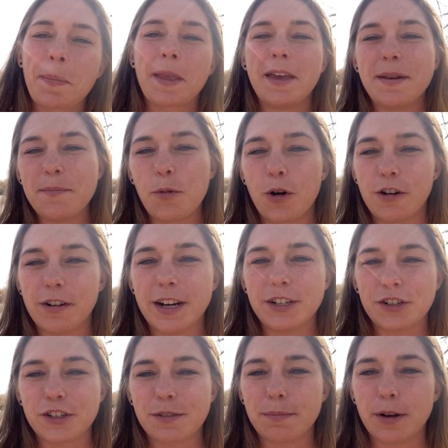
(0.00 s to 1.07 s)
in more
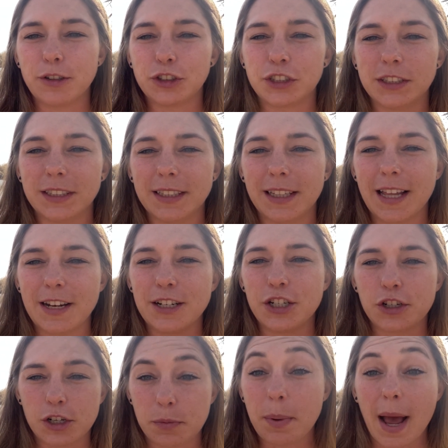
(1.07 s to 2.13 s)
ranges of motion than
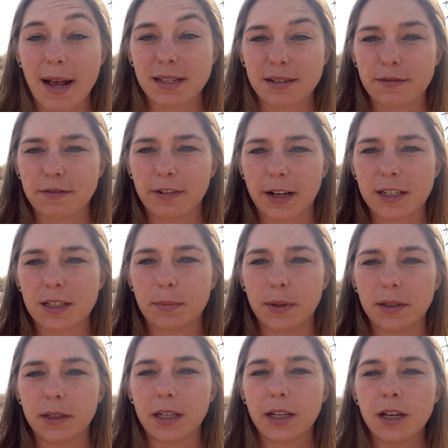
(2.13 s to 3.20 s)
just passive
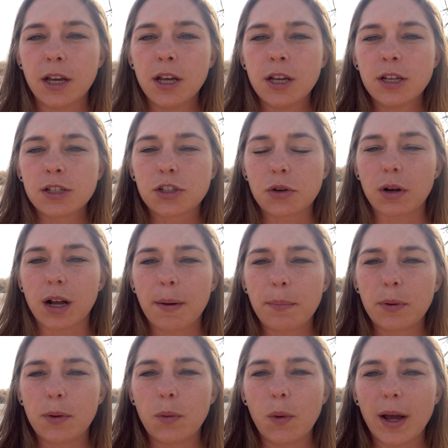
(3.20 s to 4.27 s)
flexibility. So a
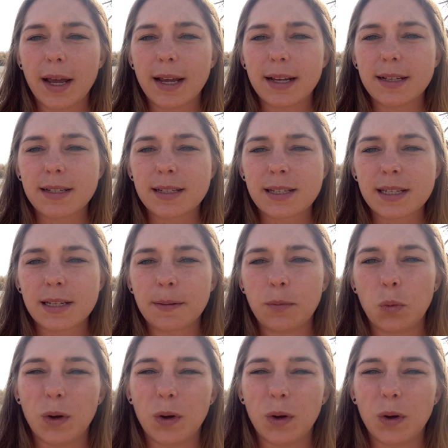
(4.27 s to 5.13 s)
couple ways,